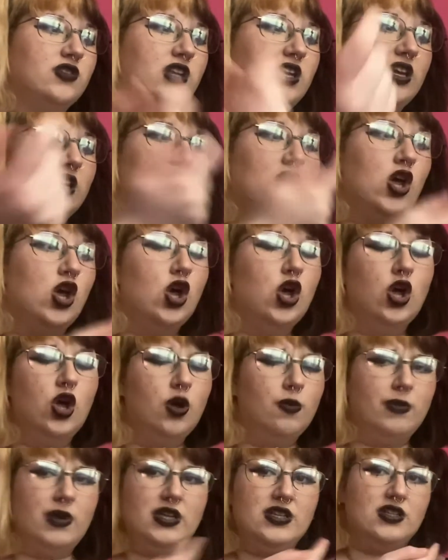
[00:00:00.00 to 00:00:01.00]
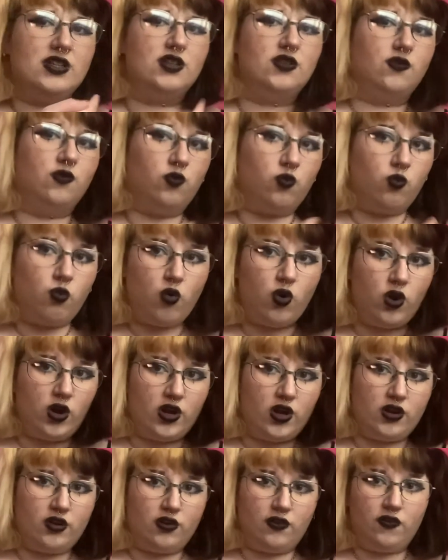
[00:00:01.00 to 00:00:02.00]
like pieces of
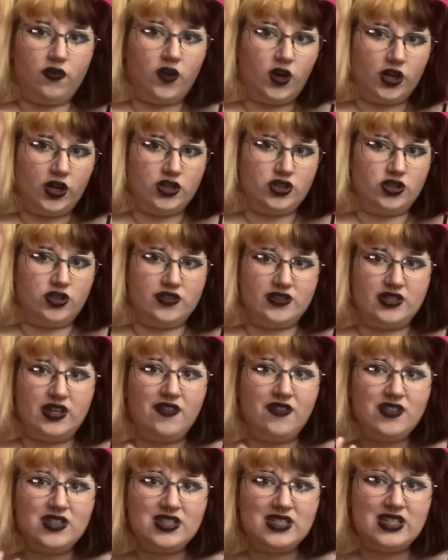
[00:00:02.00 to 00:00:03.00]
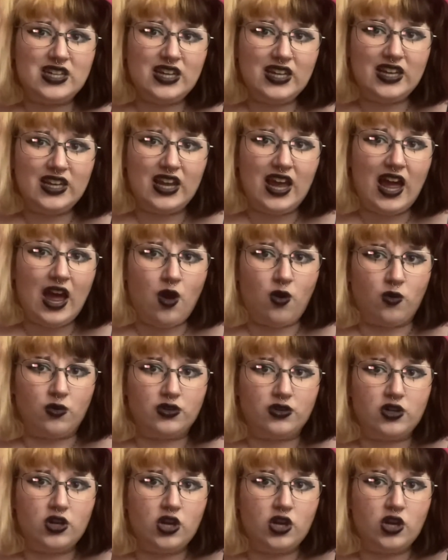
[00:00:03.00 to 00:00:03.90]
wood or furniture, stuff sticking out.